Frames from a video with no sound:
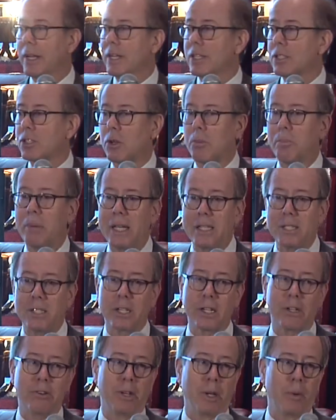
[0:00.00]
So
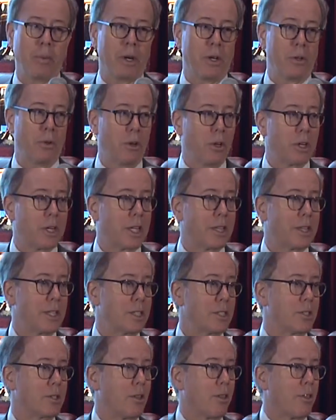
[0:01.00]
basically, when you look at
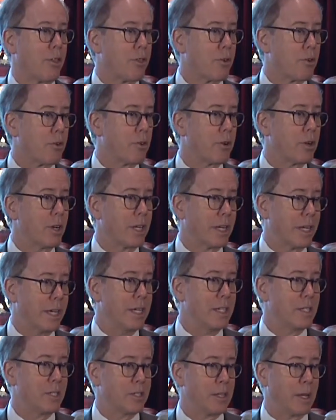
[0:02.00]
this, the third
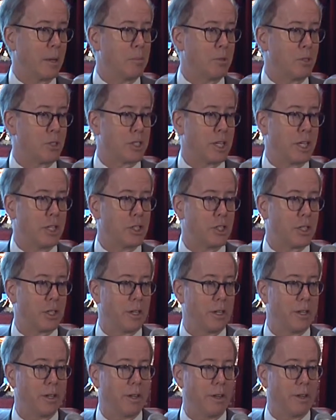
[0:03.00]
key stabilization